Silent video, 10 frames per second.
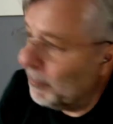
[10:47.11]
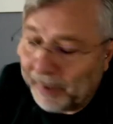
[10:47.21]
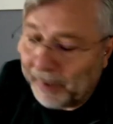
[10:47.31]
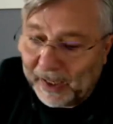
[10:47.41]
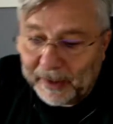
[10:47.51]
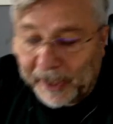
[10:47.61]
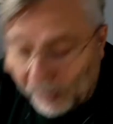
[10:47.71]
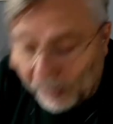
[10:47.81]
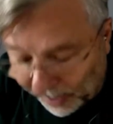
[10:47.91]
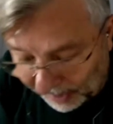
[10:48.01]
the
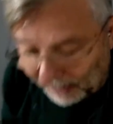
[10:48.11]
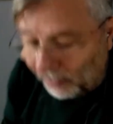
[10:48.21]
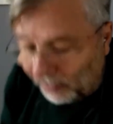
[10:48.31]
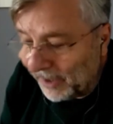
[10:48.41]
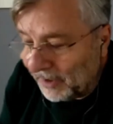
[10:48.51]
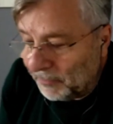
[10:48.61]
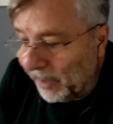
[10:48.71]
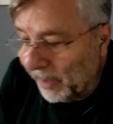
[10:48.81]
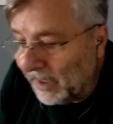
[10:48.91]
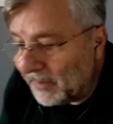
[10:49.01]
building where
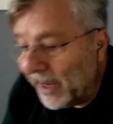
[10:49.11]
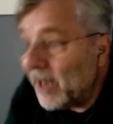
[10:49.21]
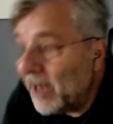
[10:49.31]
it's placed.